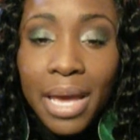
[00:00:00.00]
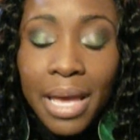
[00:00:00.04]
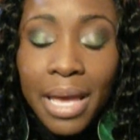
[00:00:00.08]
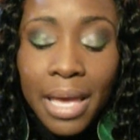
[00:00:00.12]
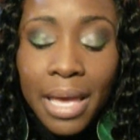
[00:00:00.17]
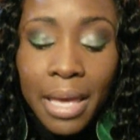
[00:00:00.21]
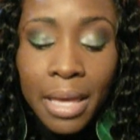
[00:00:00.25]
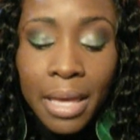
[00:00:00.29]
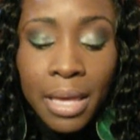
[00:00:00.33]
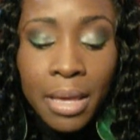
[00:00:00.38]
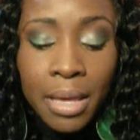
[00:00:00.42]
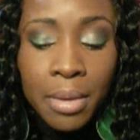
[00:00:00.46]

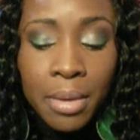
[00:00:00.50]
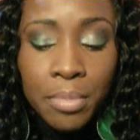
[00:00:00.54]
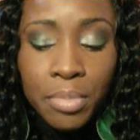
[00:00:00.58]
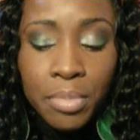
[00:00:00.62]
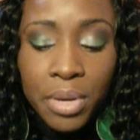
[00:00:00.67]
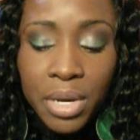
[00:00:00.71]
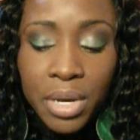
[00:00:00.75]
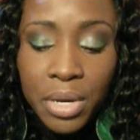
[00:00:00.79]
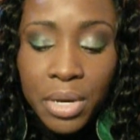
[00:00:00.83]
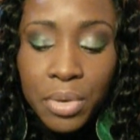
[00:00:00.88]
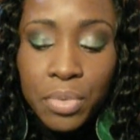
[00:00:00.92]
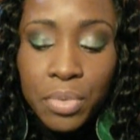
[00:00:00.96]
I
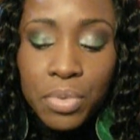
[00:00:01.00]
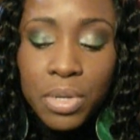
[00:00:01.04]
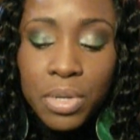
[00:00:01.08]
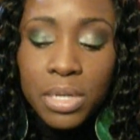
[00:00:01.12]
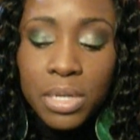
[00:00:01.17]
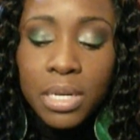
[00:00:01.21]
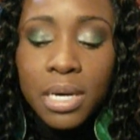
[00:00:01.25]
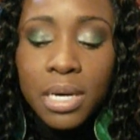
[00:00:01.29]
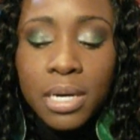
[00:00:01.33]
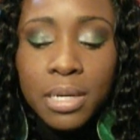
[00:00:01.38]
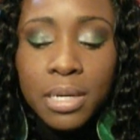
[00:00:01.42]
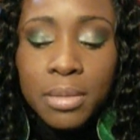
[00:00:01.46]
put it
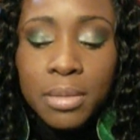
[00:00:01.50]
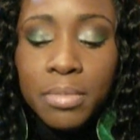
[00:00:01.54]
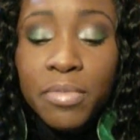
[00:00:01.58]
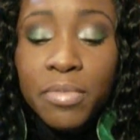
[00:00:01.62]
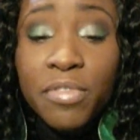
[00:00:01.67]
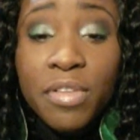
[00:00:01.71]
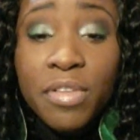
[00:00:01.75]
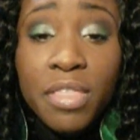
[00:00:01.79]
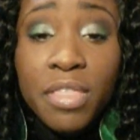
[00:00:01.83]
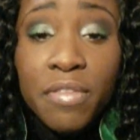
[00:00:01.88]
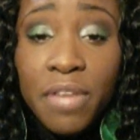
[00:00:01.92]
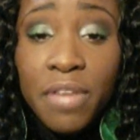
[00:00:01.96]
on
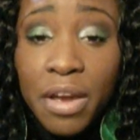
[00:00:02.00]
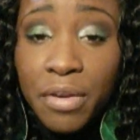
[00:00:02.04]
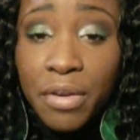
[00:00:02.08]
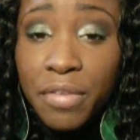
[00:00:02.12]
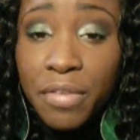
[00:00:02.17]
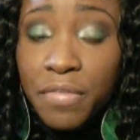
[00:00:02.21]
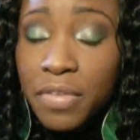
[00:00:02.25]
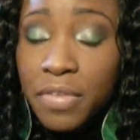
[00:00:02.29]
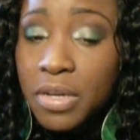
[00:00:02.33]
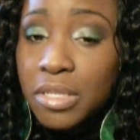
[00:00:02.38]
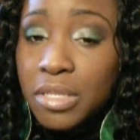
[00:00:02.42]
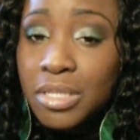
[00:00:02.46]
for the
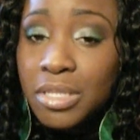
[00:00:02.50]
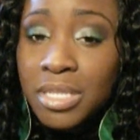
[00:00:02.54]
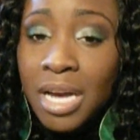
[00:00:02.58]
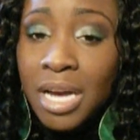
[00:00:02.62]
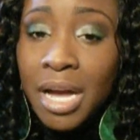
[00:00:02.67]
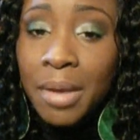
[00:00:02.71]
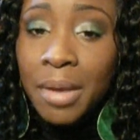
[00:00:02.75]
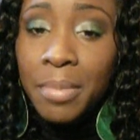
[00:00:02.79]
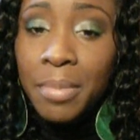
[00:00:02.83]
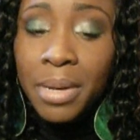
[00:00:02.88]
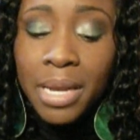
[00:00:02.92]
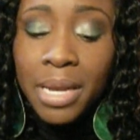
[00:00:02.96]
very first
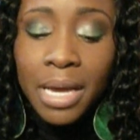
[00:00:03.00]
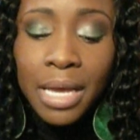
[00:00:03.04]
time,